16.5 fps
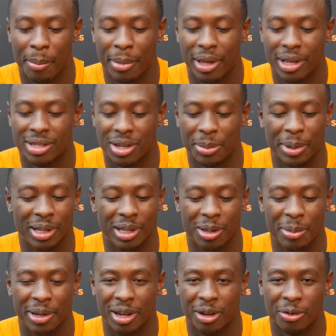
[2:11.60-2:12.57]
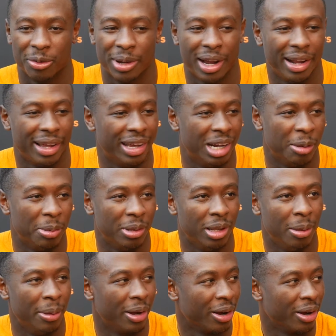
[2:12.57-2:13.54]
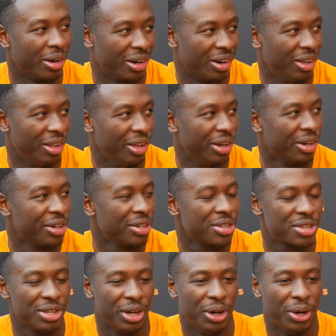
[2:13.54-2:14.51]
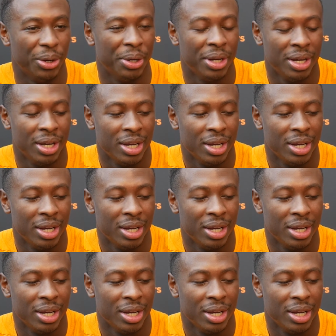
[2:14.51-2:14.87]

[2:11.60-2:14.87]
It's gonna be a little bit different. We gotta get up a little bit earlier, so.